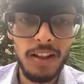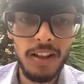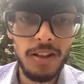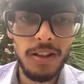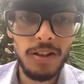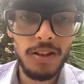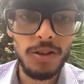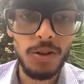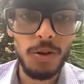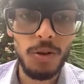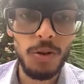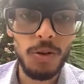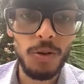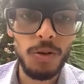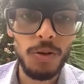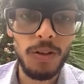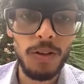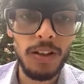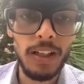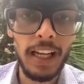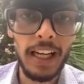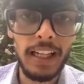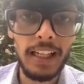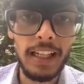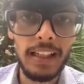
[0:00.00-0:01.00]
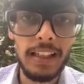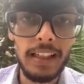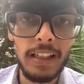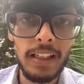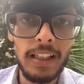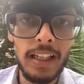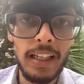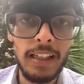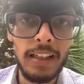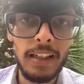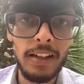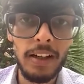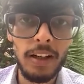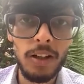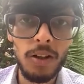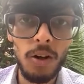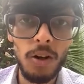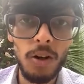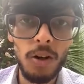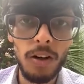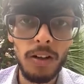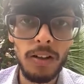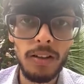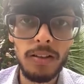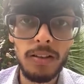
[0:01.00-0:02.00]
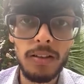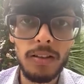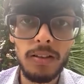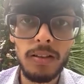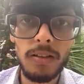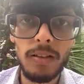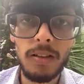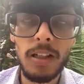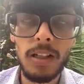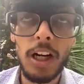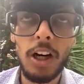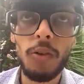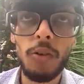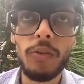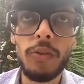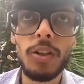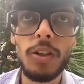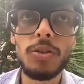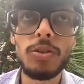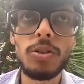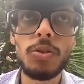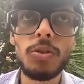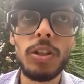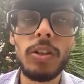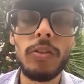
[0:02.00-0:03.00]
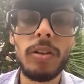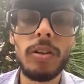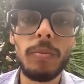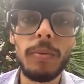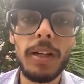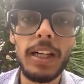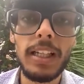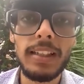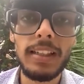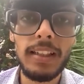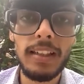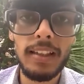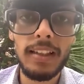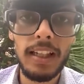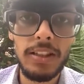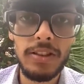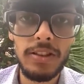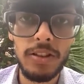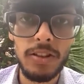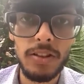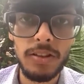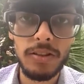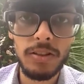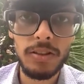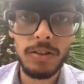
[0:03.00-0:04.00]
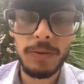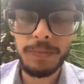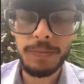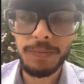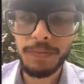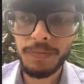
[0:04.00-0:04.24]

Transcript: So like in a record, how we used to even maintain ledgers